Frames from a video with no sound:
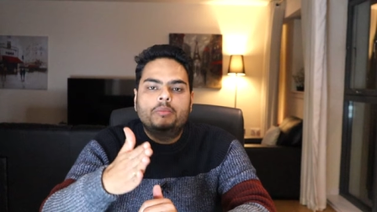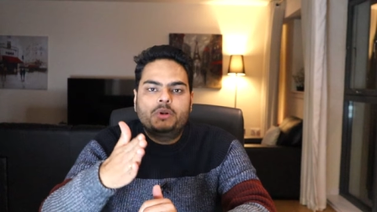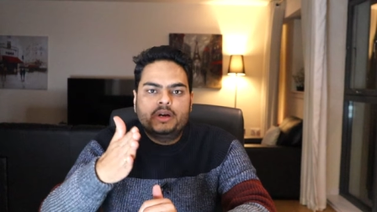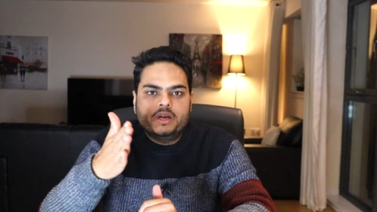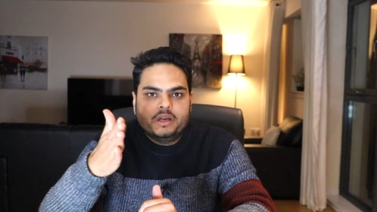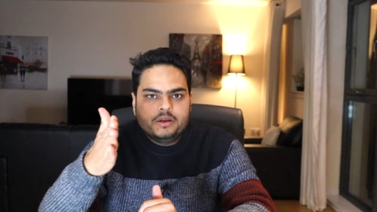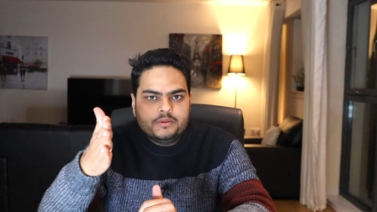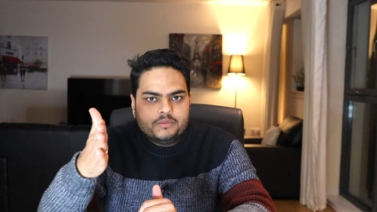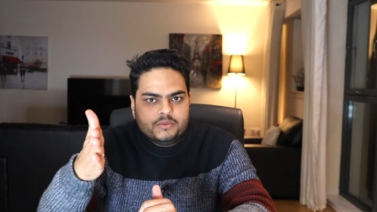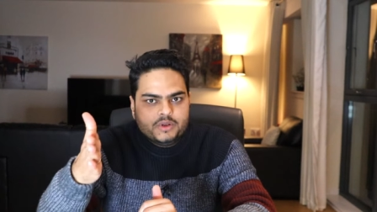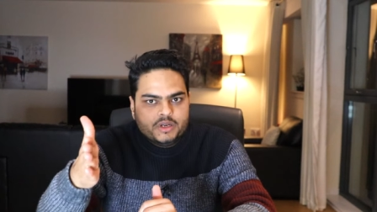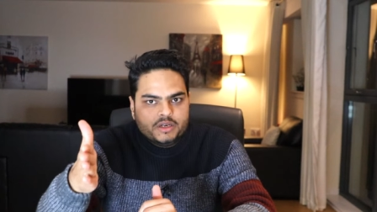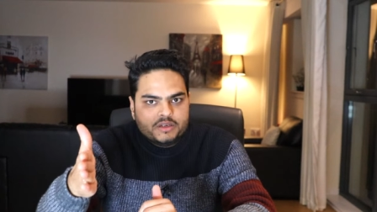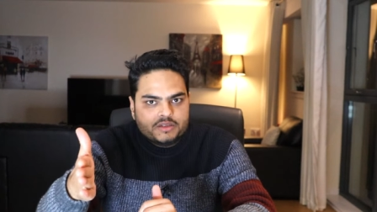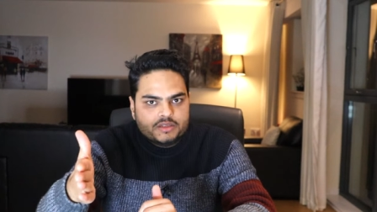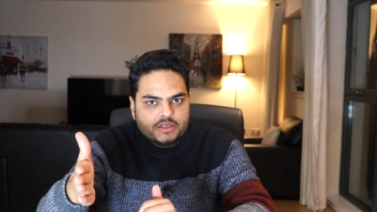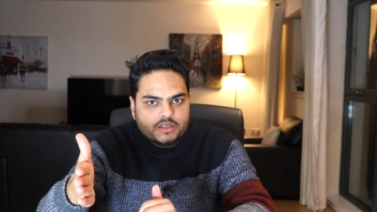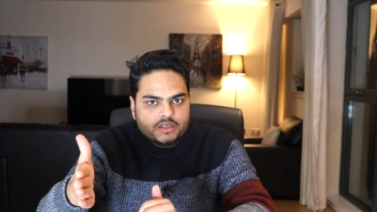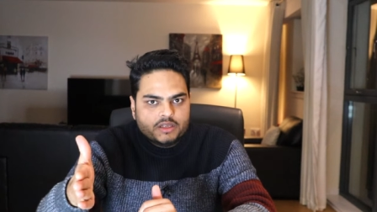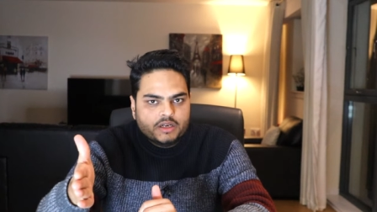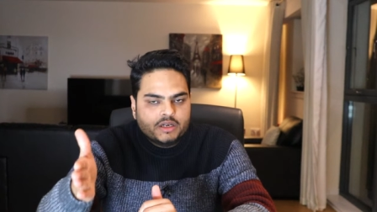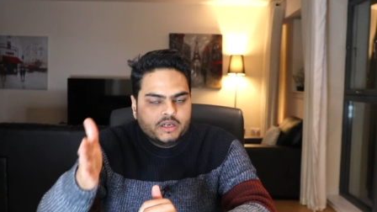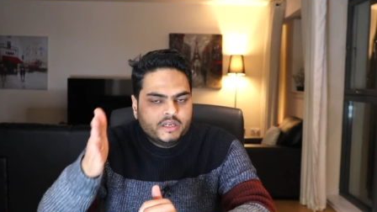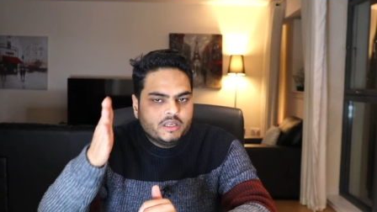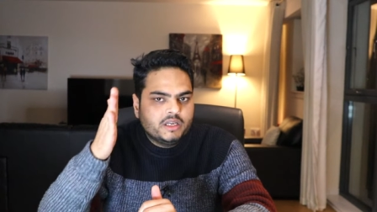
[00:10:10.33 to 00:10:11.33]
by let's
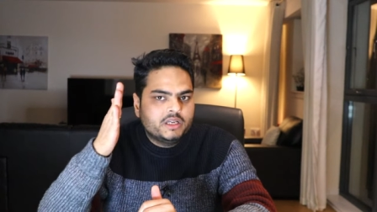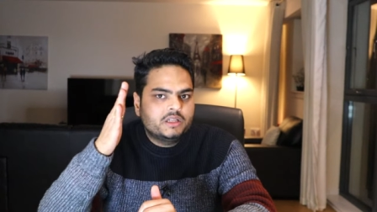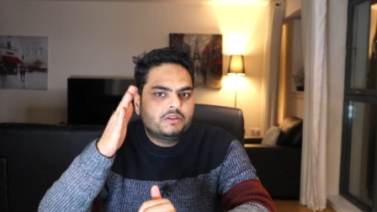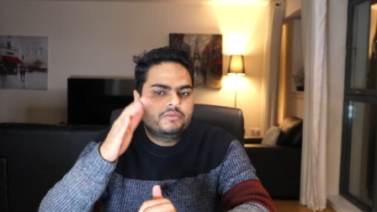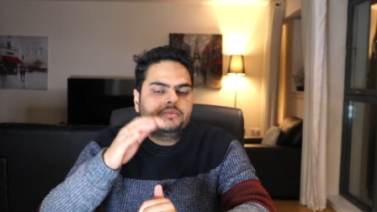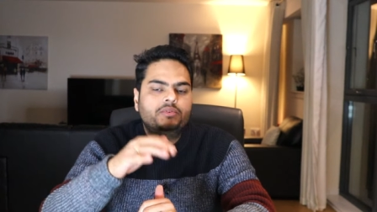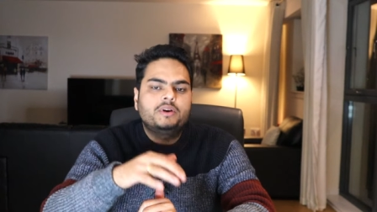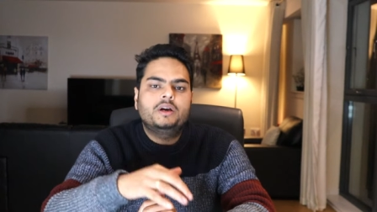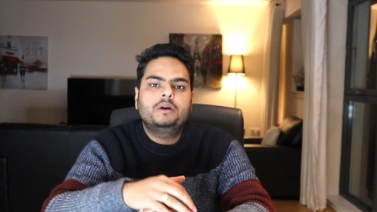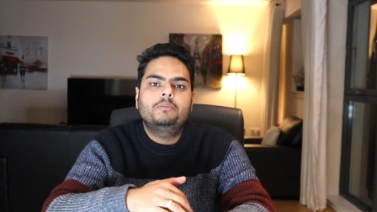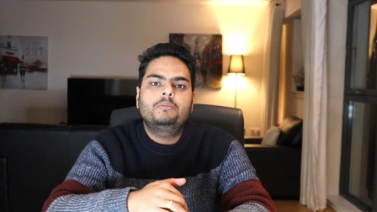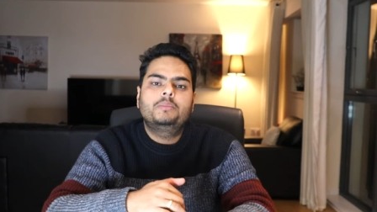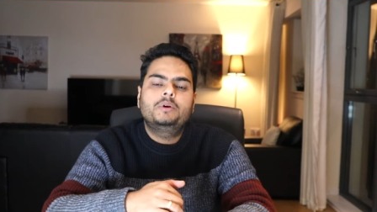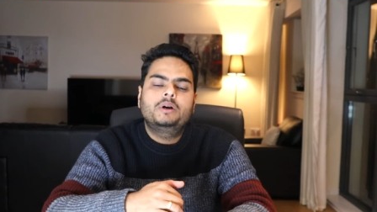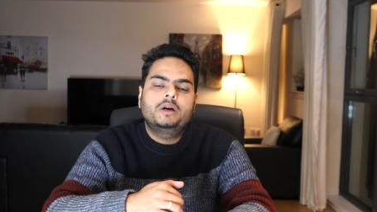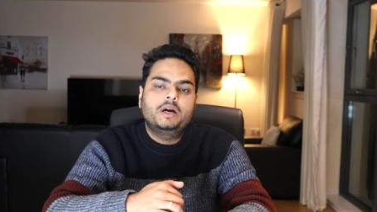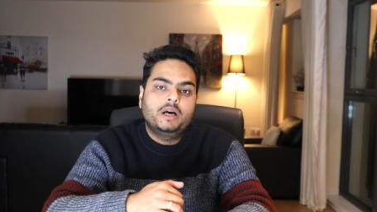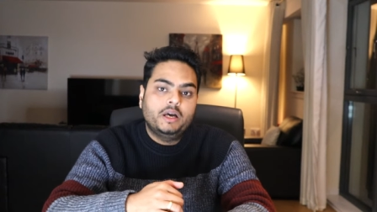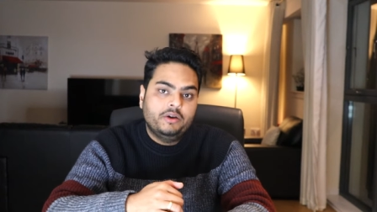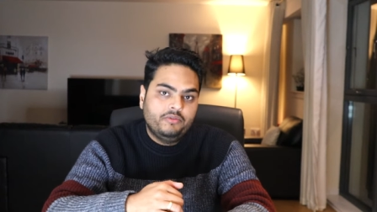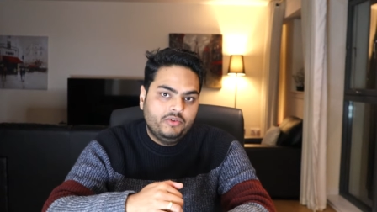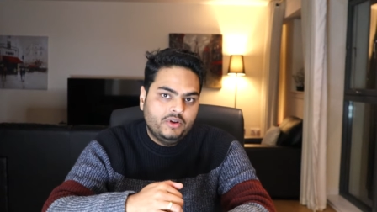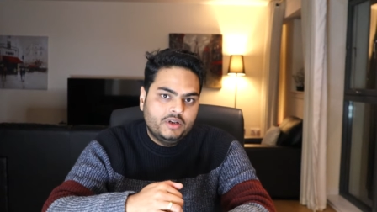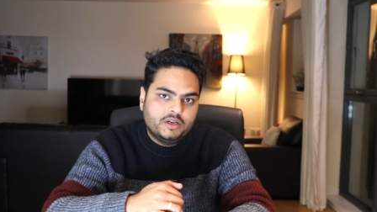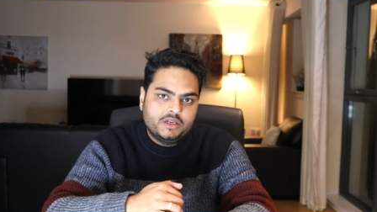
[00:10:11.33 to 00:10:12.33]
say 30th Feb
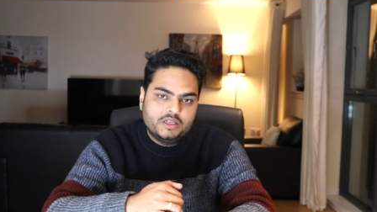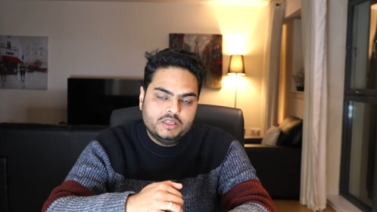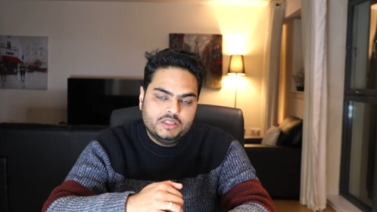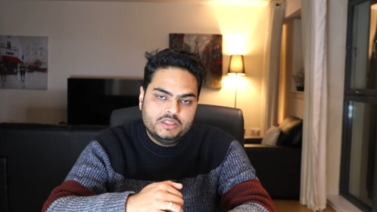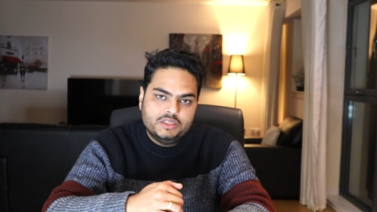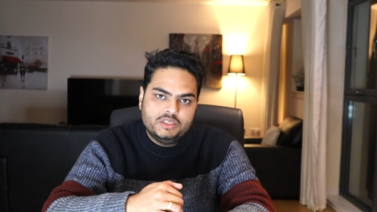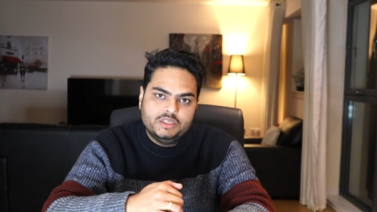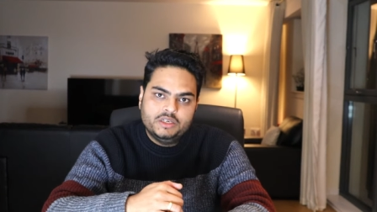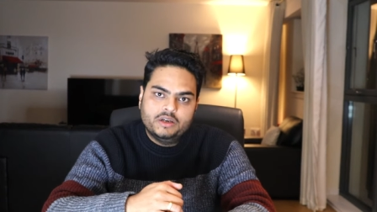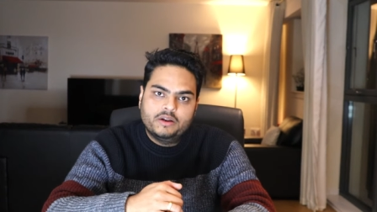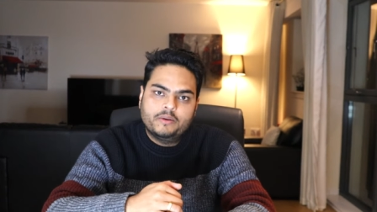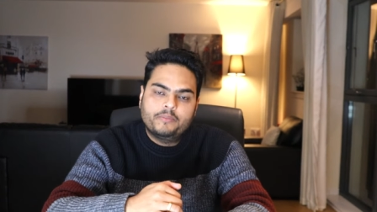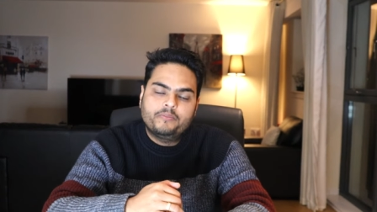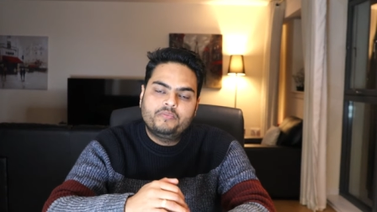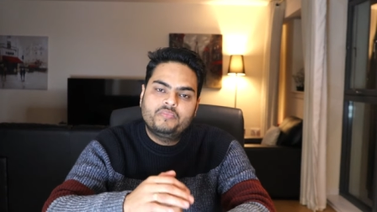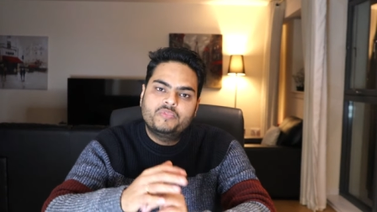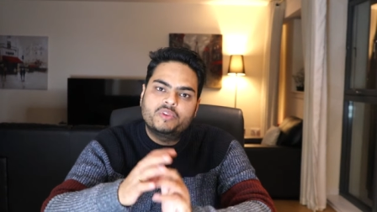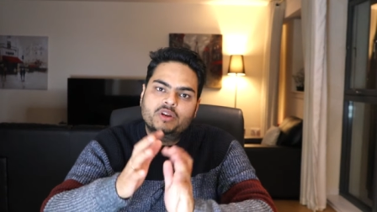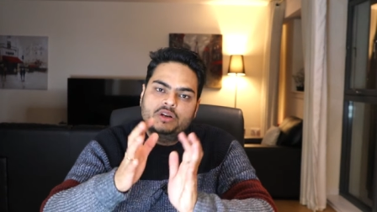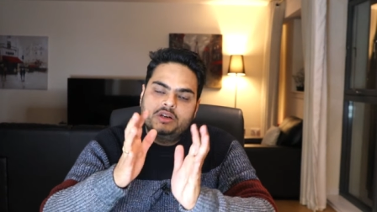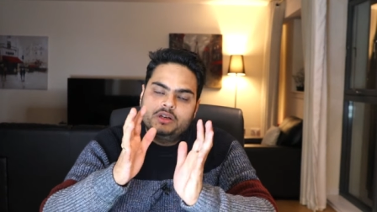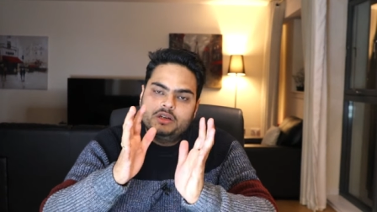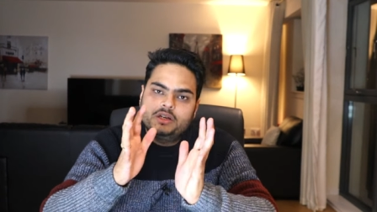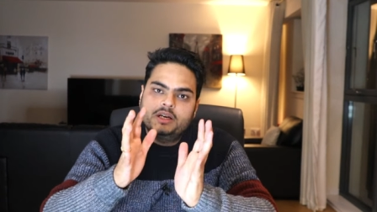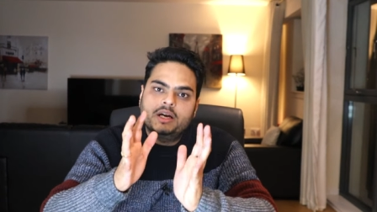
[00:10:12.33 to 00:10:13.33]
I will reach here
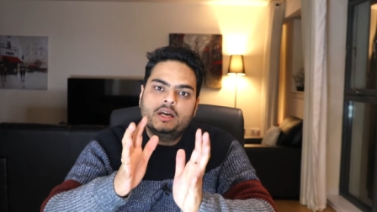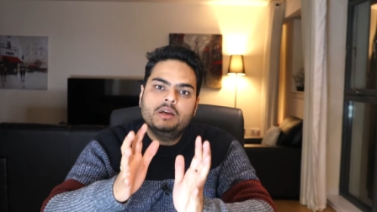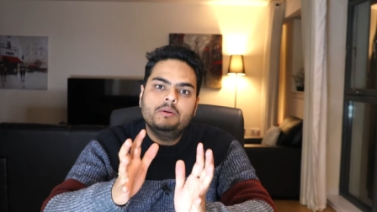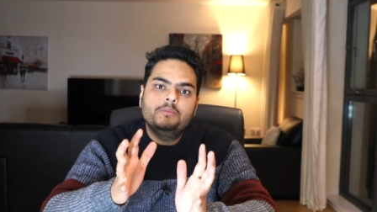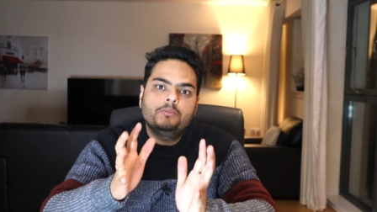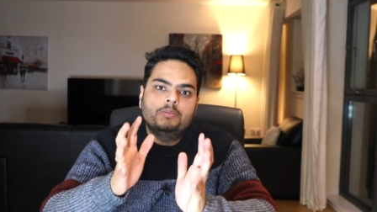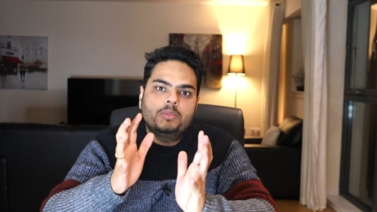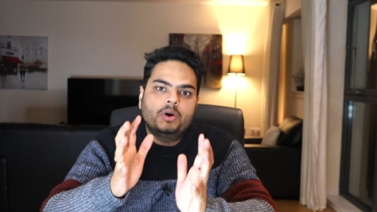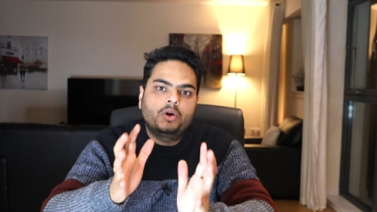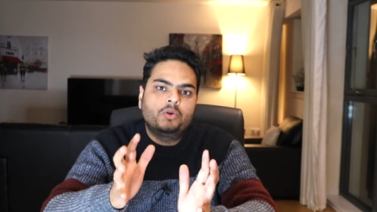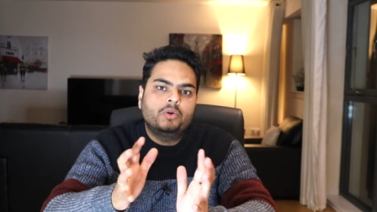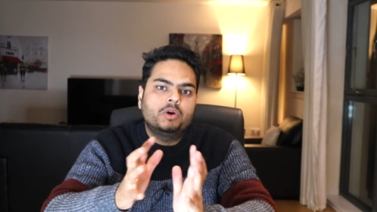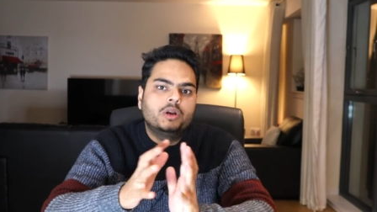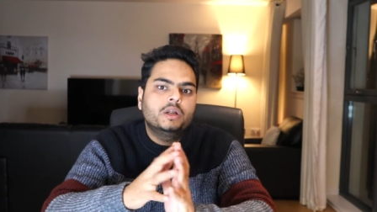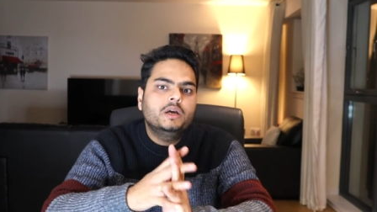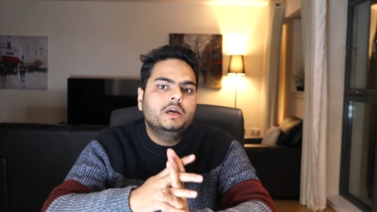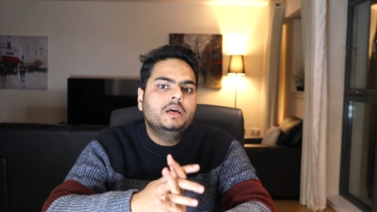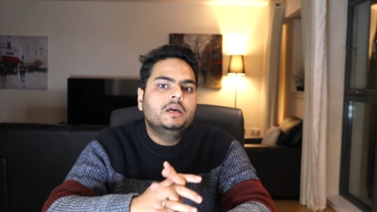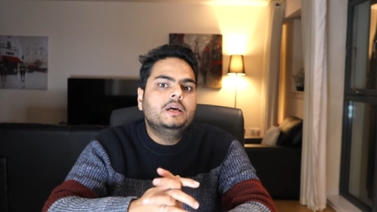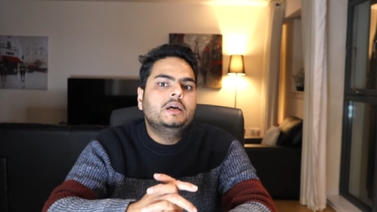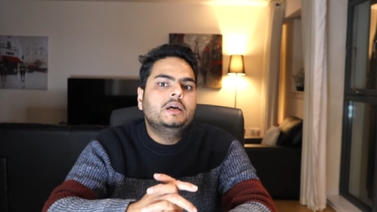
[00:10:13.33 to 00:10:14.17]
time bound